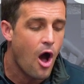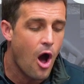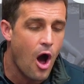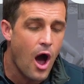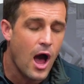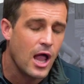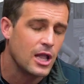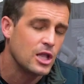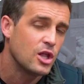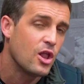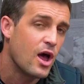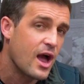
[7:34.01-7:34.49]

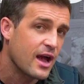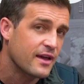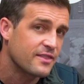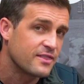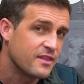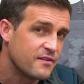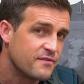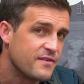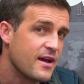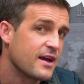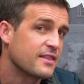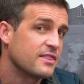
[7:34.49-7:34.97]
I like
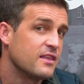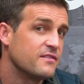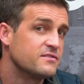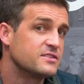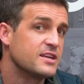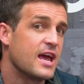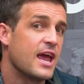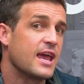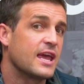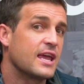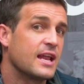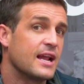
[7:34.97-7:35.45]
the fact they've
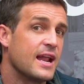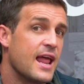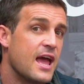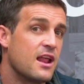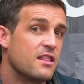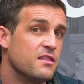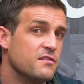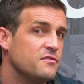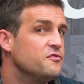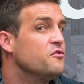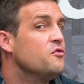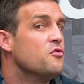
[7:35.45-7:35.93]
taken it
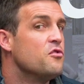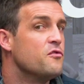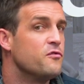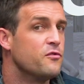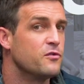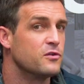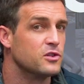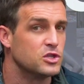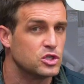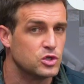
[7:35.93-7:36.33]
out of the forefoot